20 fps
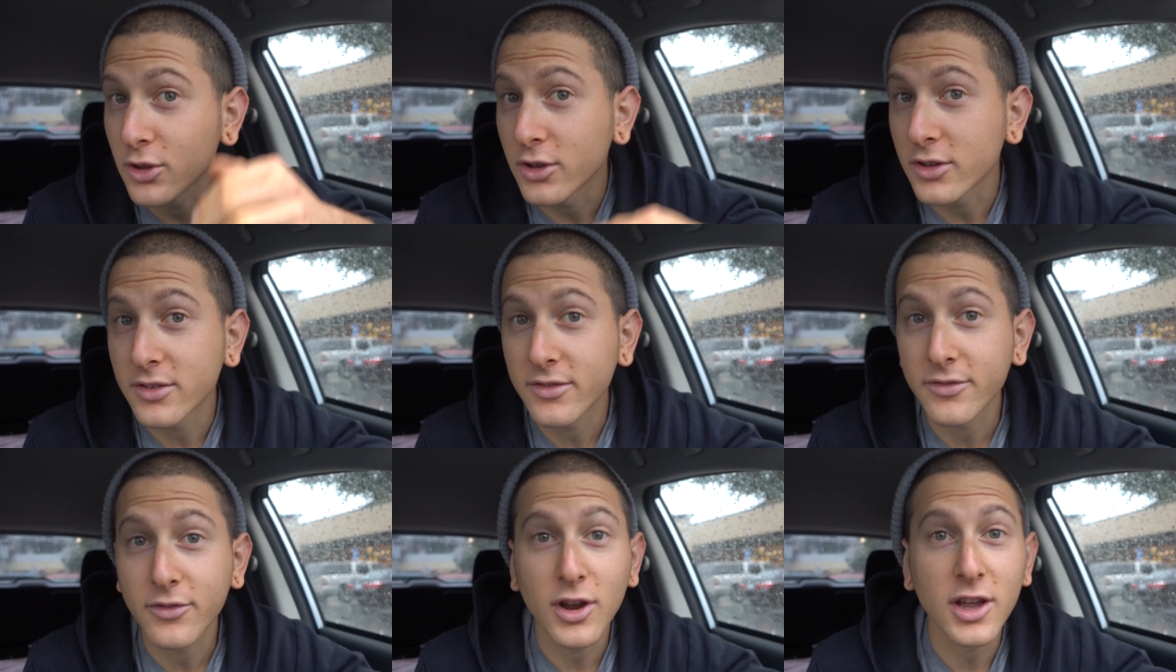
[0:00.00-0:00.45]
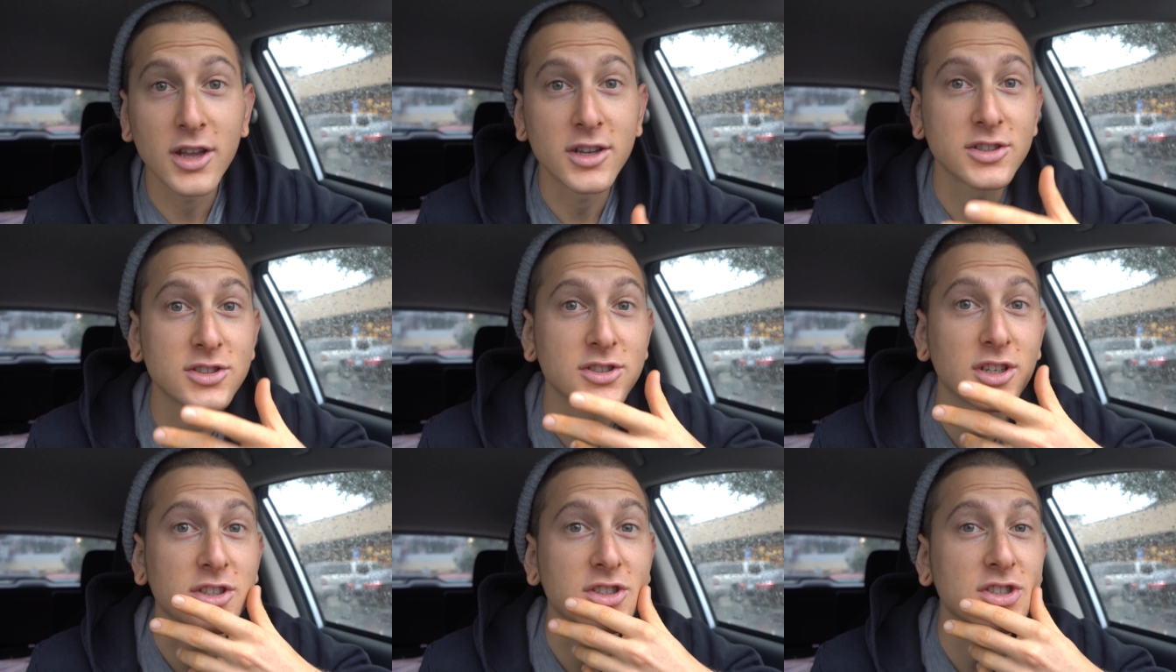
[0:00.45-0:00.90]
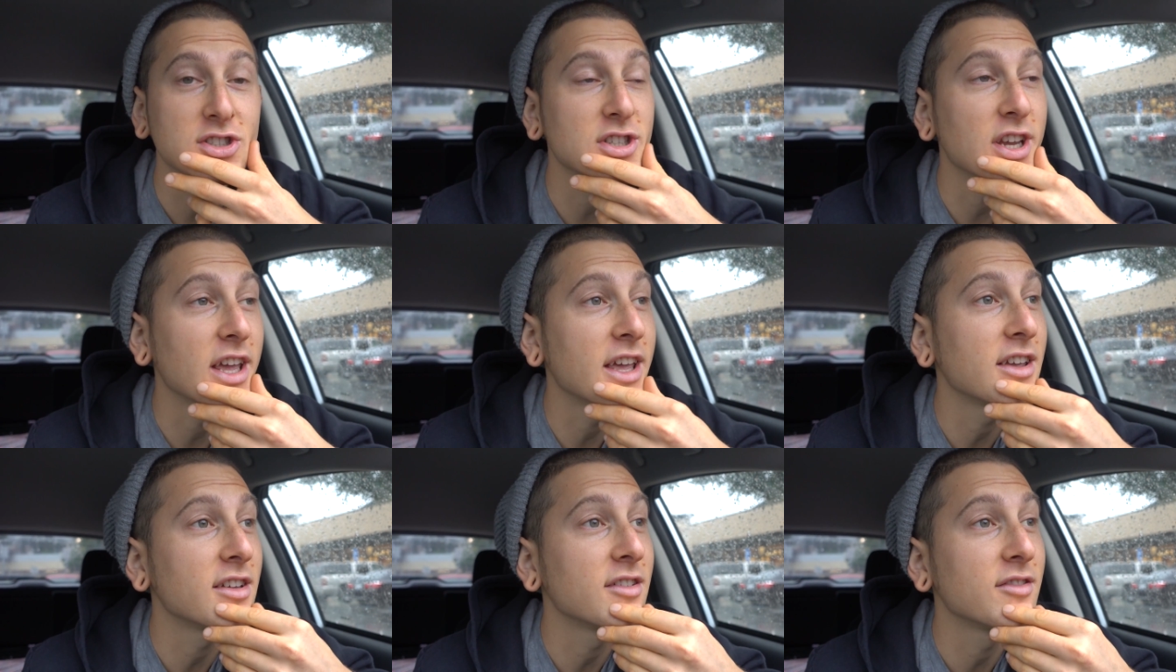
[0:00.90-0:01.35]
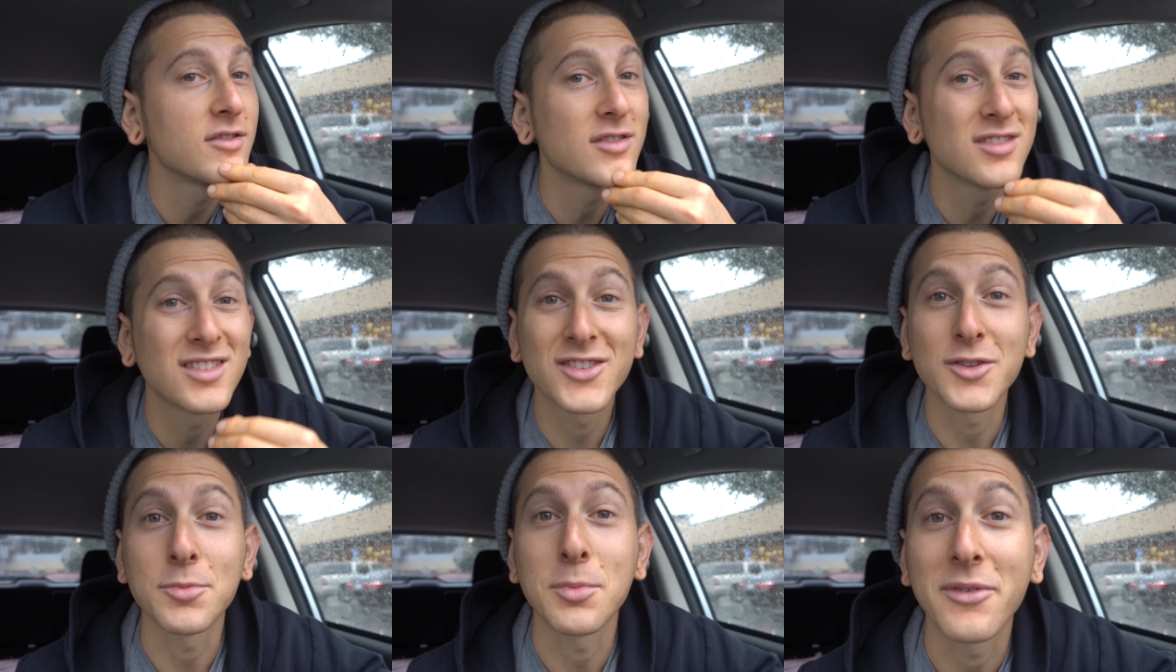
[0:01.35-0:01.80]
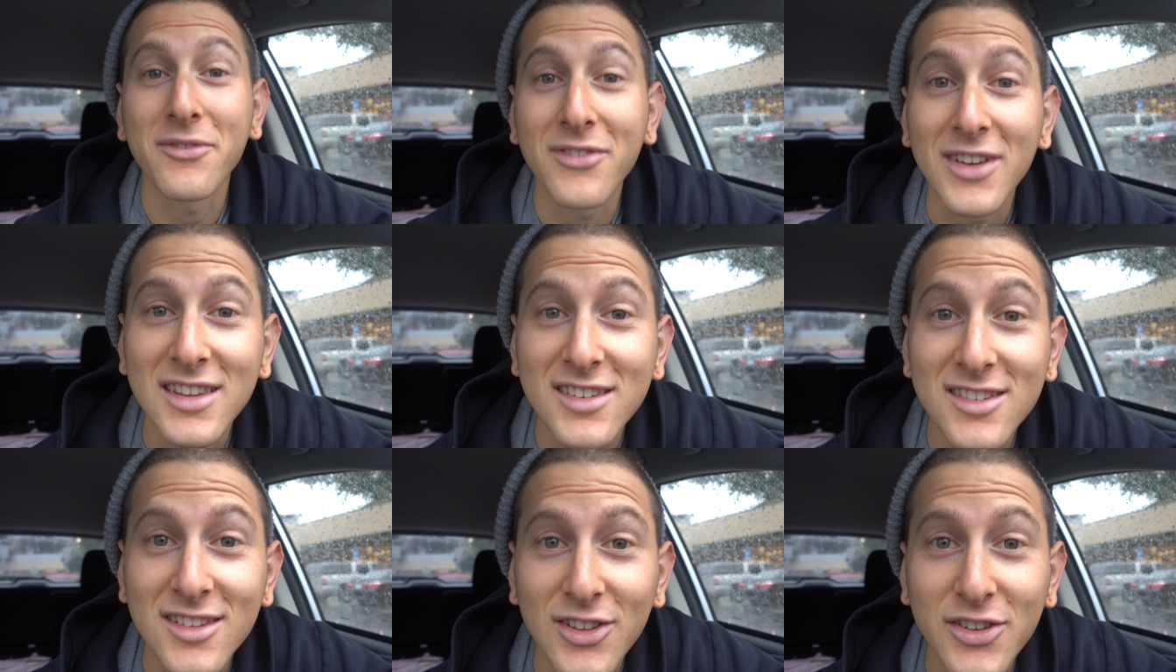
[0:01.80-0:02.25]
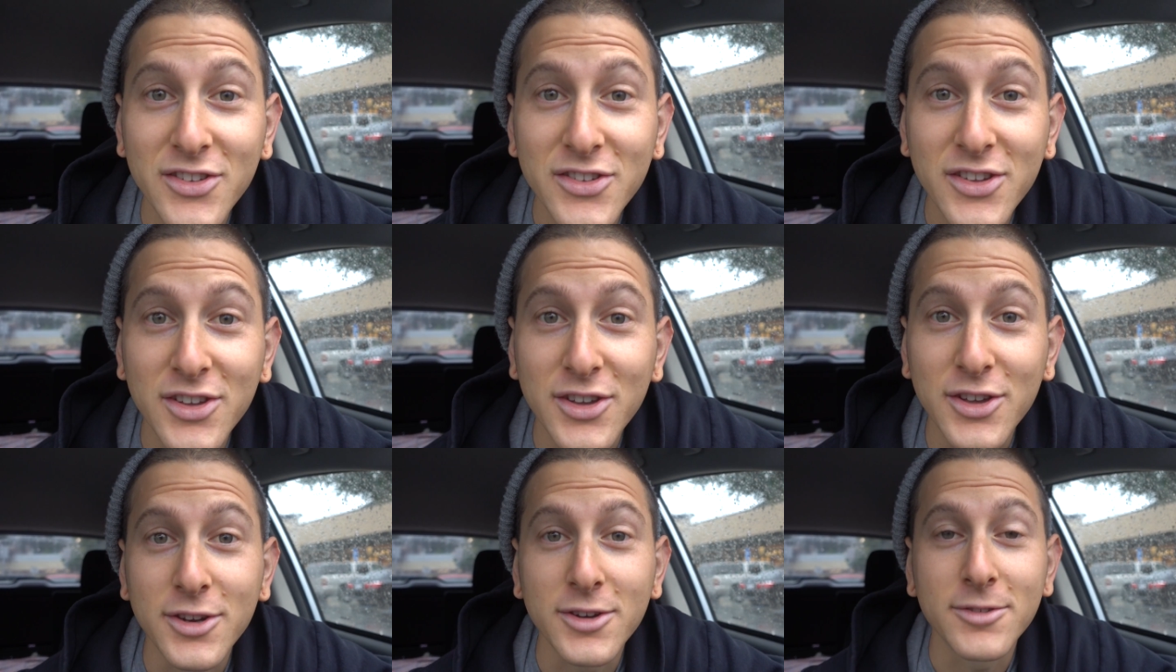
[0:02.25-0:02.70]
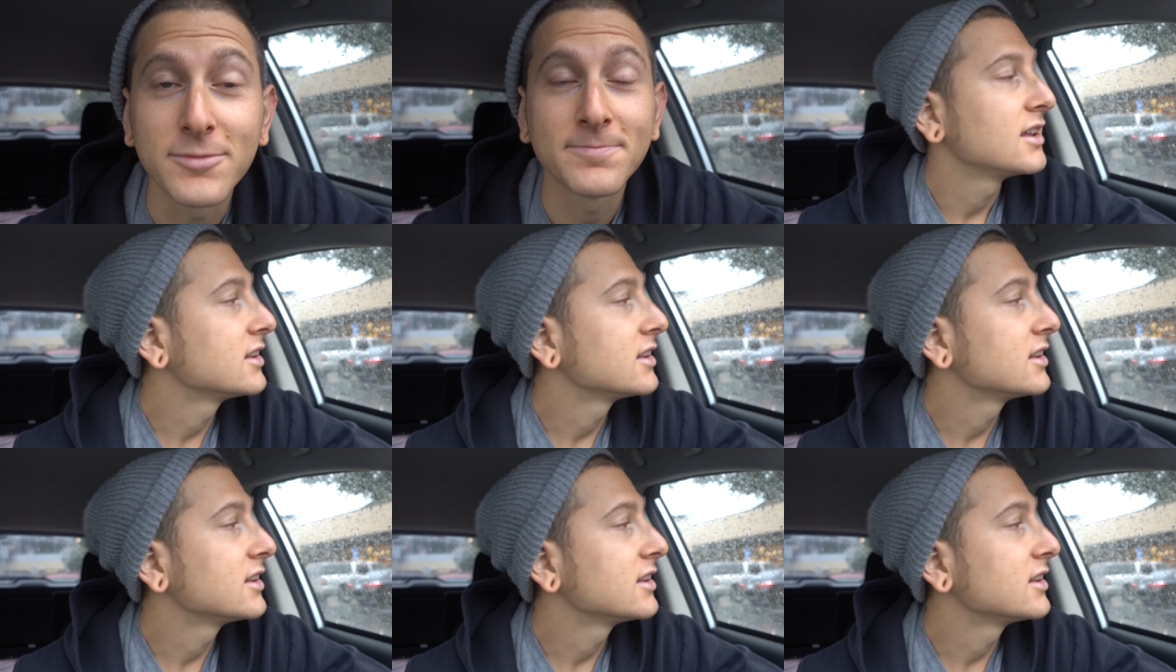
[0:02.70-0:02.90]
It looks fresh. I shaved, so my face looks good.